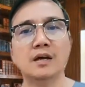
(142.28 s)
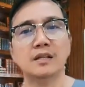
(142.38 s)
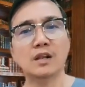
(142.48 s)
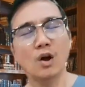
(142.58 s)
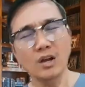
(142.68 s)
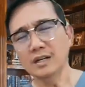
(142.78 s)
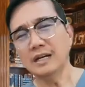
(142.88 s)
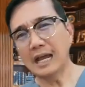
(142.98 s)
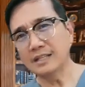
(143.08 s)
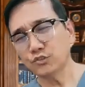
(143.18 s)
The longer
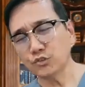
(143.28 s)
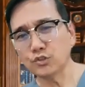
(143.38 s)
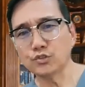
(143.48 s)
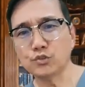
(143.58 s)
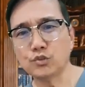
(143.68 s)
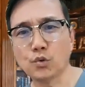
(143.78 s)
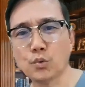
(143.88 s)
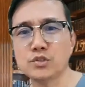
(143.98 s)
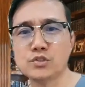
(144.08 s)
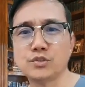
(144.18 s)
answer to the
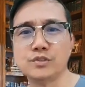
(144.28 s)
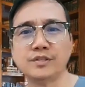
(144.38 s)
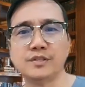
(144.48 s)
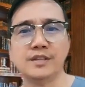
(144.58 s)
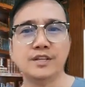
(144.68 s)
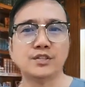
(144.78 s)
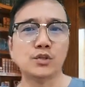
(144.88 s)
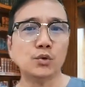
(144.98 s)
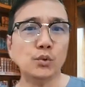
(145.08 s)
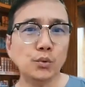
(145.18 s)
question is
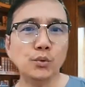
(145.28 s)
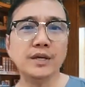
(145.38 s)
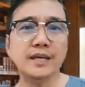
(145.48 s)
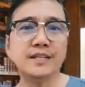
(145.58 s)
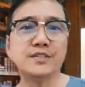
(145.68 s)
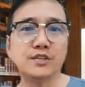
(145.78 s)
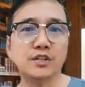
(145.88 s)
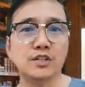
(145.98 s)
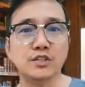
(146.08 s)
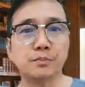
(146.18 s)
that who is
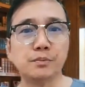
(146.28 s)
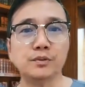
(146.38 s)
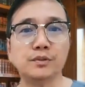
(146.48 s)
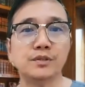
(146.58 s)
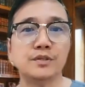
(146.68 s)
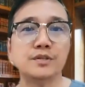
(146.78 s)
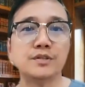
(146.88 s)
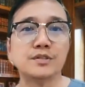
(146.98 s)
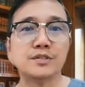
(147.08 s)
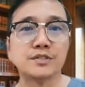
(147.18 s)
eligible
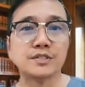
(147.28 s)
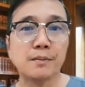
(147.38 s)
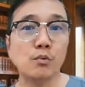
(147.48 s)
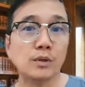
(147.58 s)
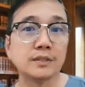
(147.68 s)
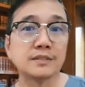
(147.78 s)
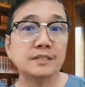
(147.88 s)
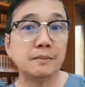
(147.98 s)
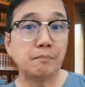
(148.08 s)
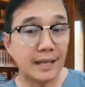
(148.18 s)
somewhat
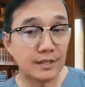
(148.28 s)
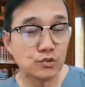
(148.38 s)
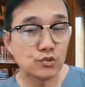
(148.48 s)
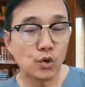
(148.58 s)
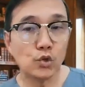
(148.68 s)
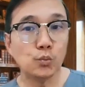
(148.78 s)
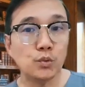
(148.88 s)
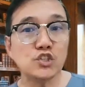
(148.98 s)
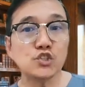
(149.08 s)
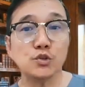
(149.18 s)
depends on
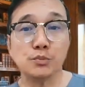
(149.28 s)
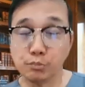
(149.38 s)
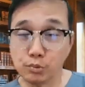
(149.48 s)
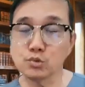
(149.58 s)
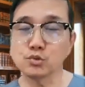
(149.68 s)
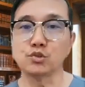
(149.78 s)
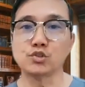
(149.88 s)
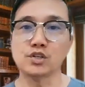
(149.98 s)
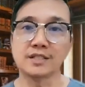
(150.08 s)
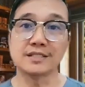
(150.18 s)
which booster
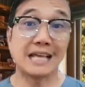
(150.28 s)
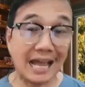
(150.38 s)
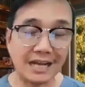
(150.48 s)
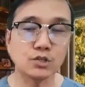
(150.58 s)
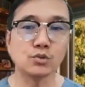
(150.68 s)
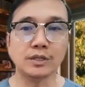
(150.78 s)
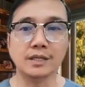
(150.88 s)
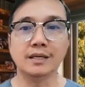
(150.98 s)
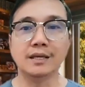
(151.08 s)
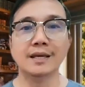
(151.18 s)
shots
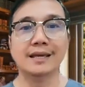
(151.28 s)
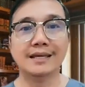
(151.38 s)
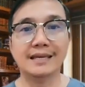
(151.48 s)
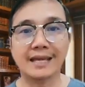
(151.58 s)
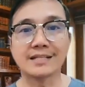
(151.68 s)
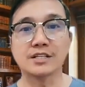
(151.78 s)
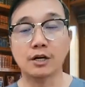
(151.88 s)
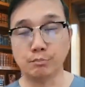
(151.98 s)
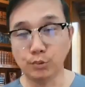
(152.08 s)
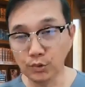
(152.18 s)
actually get
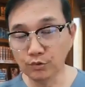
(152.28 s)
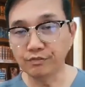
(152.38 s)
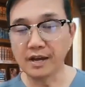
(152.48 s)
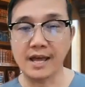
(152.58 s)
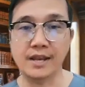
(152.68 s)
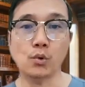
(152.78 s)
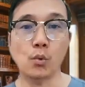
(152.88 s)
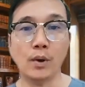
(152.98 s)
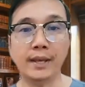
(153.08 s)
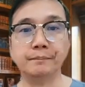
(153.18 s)
approved and
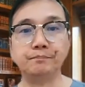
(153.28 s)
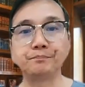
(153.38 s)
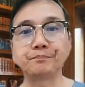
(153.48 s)
when.